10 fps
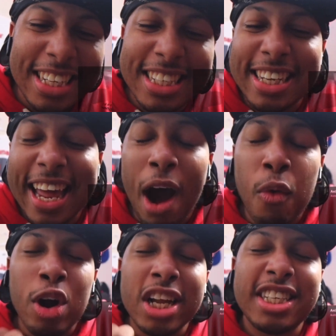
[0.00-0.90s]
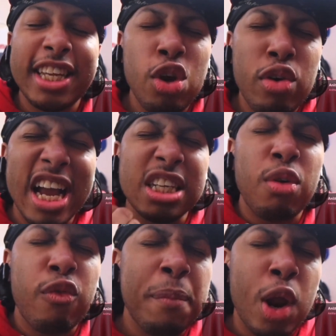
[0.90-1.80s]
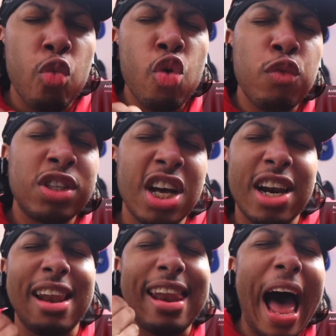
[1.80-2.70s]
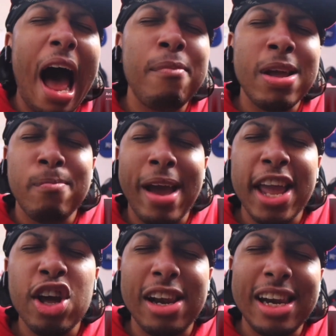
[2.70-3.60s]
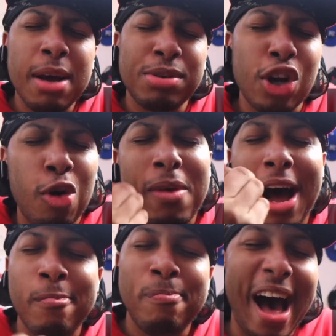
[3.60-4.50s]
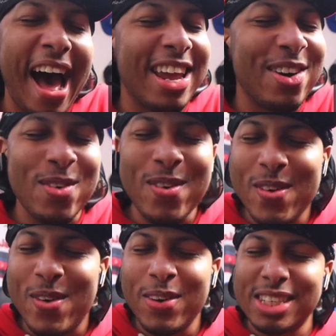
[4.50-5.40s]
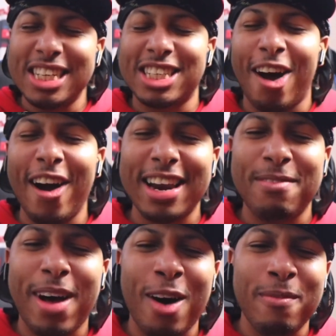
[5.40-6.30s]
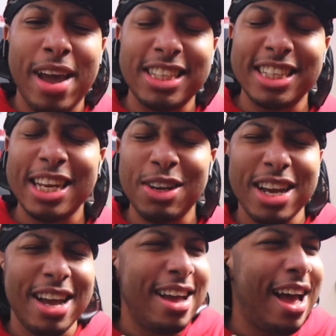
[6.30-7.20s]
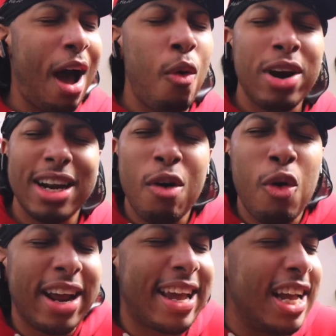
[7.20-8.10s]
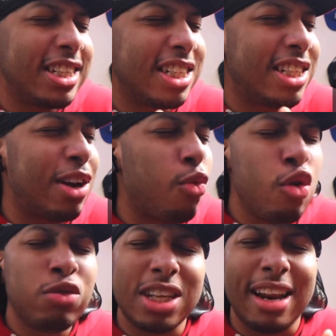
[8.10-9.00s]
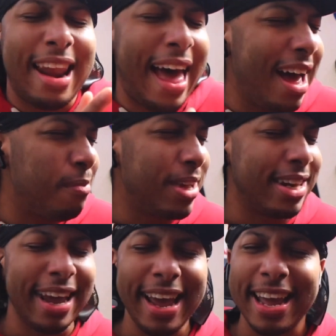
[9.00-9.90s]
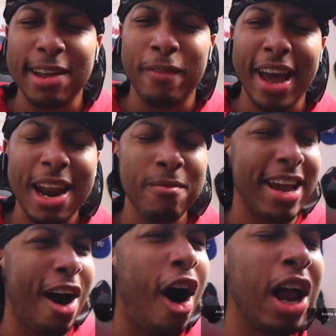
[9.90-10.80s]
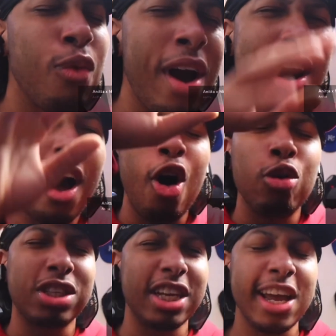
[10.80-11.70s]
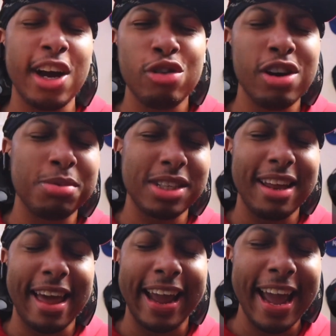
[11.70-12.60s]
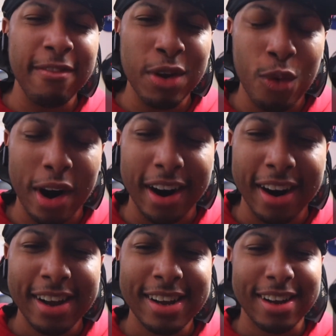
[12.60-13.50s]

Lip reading: She said, I wanna see you kiss me from the roof to the lobby, man. Your lips on my body. Ooh, what's she talking about, man? She said, I wanna kiss you to the roof to the lobby. Dang, man. I mean, all around the hotel, you know what I'm saying? Like everywhere.